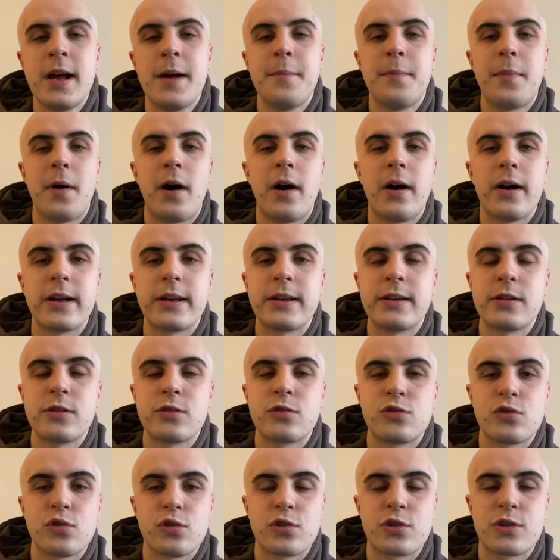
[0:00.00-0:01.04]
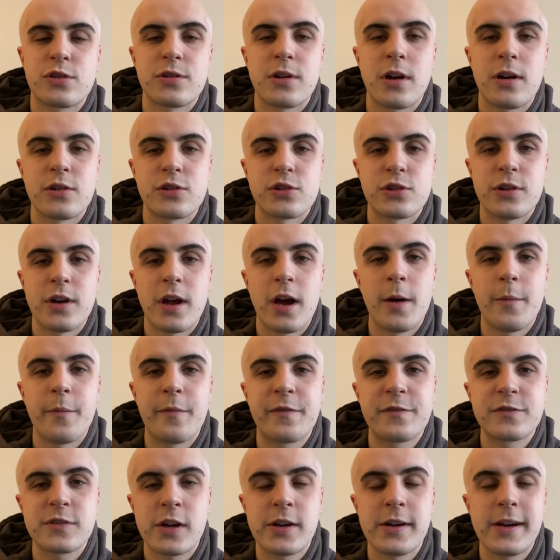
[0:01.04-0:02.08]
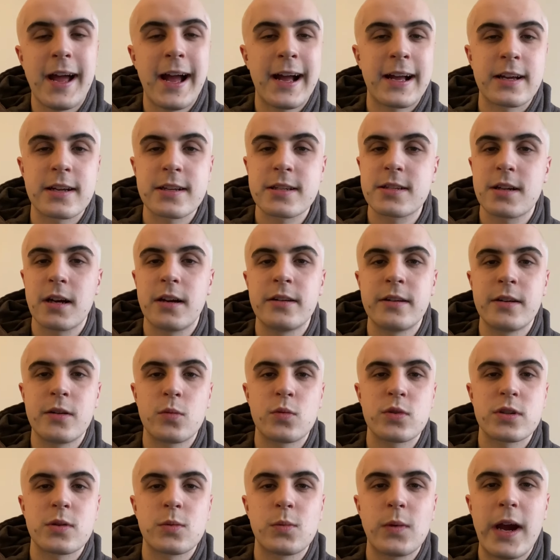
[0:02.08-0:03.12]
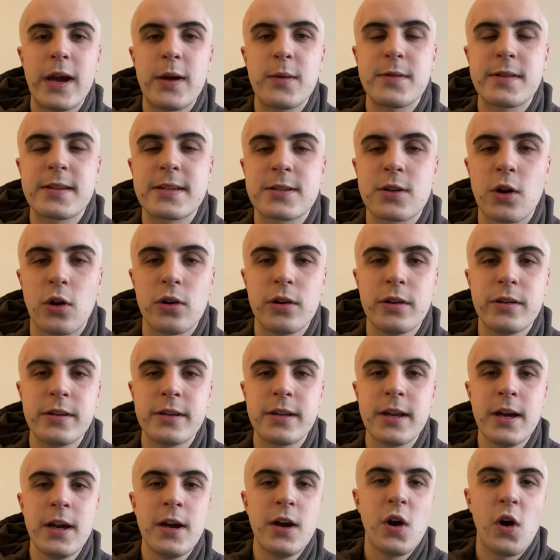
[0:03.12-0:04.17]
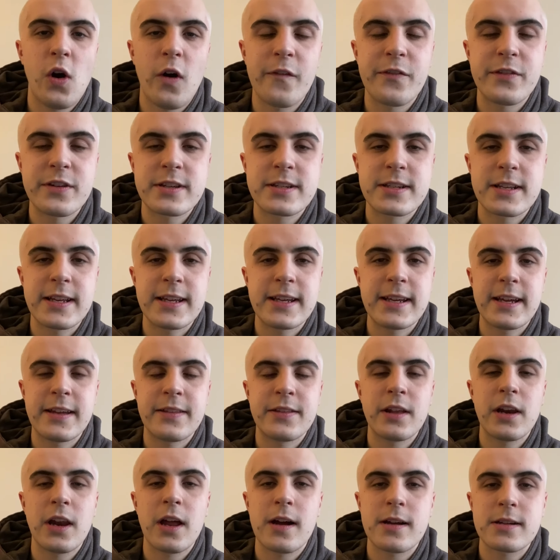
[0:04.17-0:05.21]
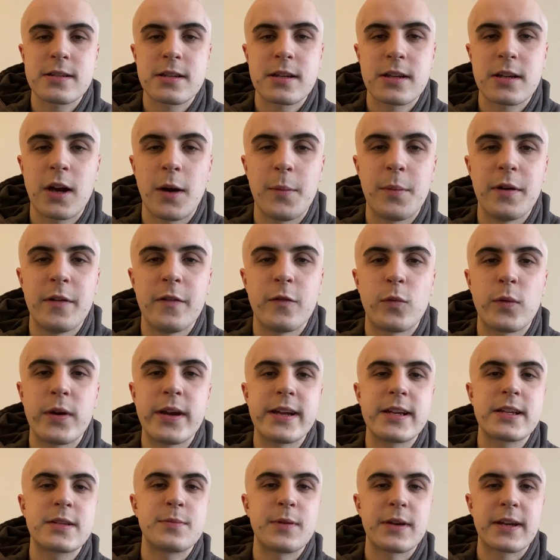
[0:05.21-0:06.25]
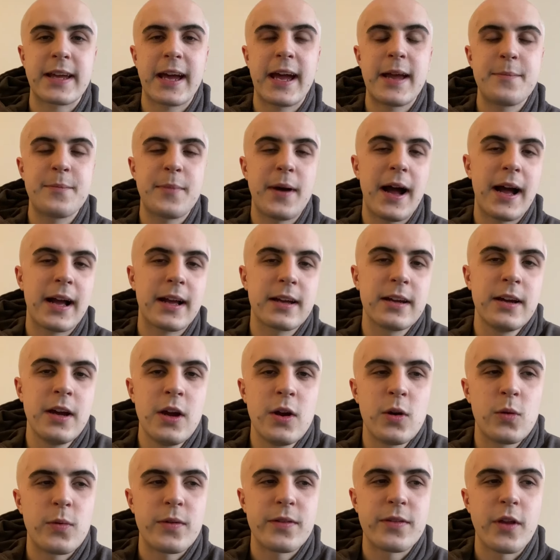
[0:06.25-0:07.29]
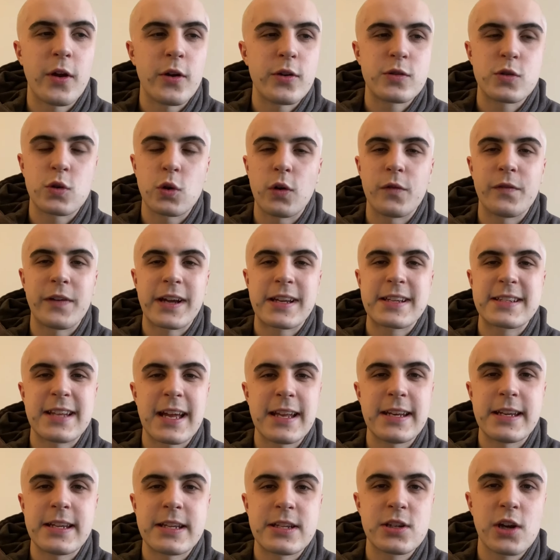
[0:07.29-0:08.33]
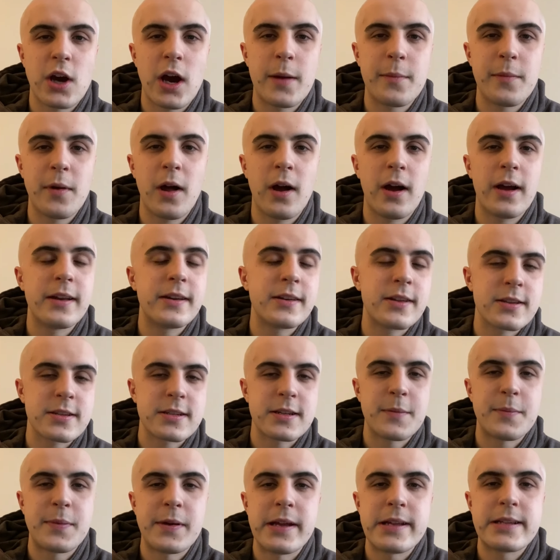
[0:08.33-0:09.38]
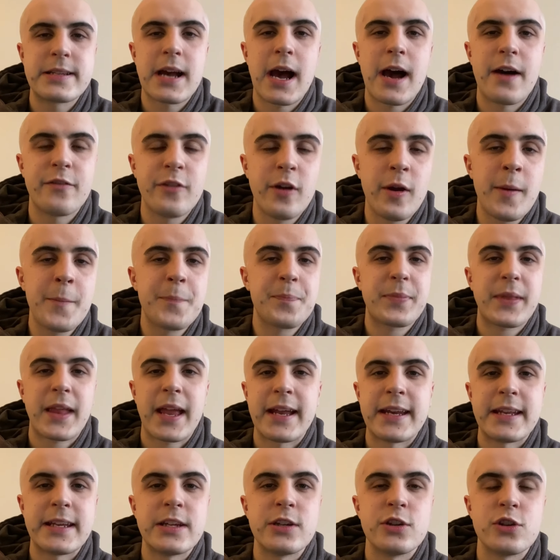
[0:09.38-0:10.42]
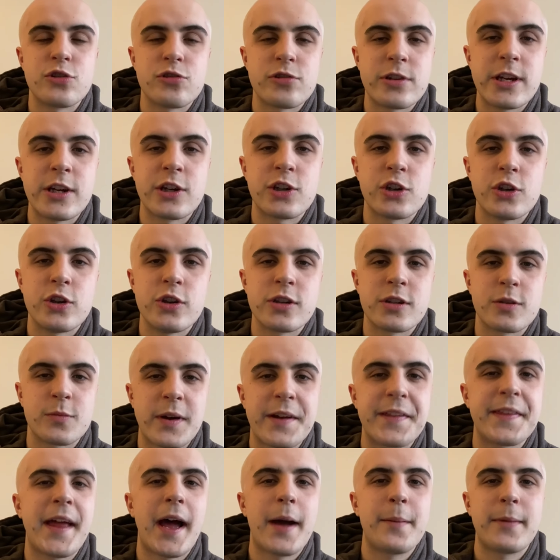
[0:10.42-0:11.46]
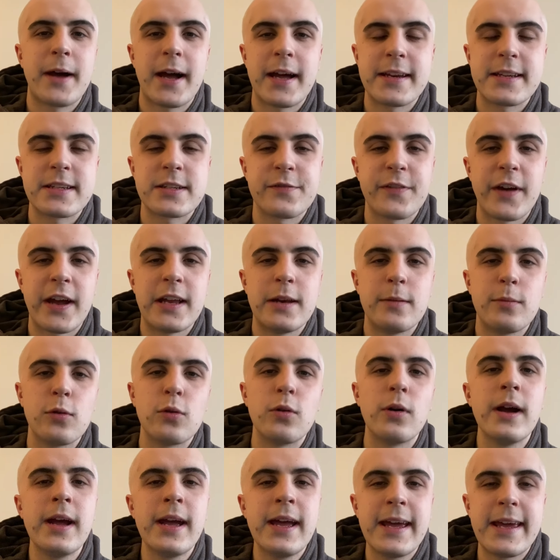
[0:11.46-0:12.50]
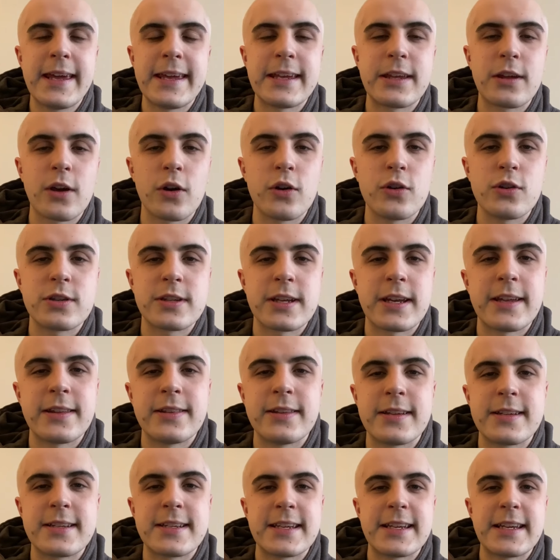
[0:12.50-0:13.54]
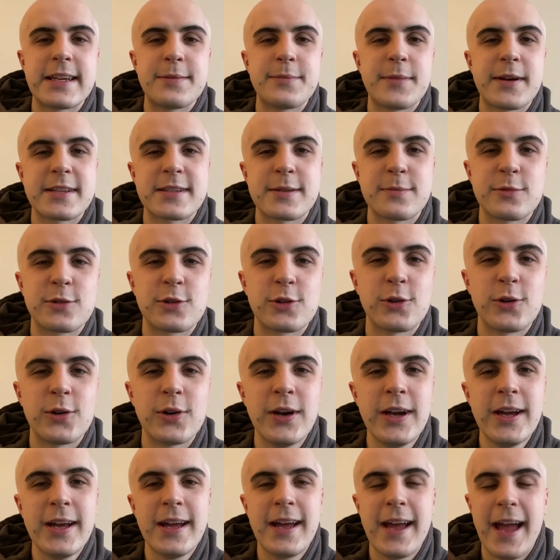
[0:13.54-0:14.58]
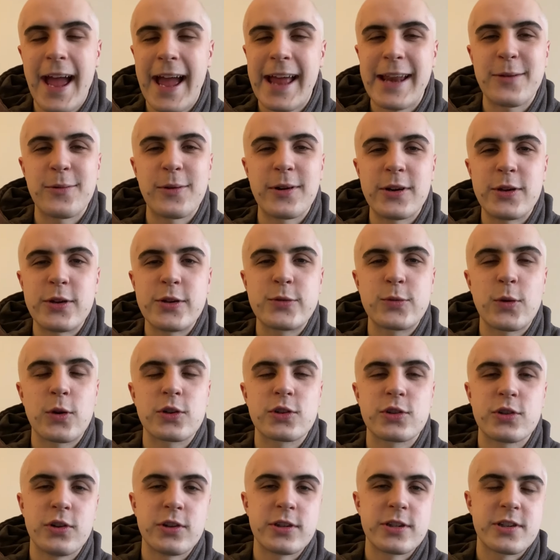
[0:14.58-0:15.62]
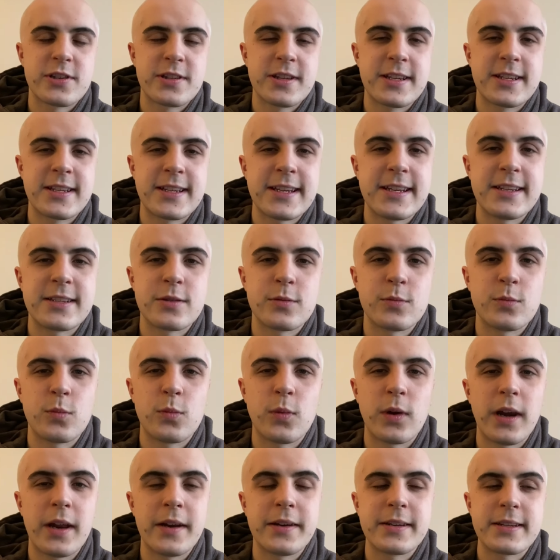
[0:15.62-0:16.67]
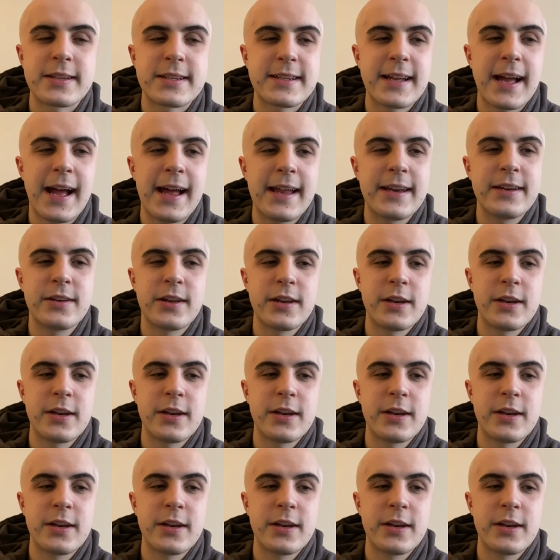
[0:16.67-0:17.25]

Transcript: behind Josh Sargent up front. Angus Gunn was away with Scotland obviously in the last couple of weeks but came back with no sort of extended timeline, doesn't appear to have any injury issues, and when that man is available, he goes in the team, as I'm sure anyone who's watched Norwich this season will understand.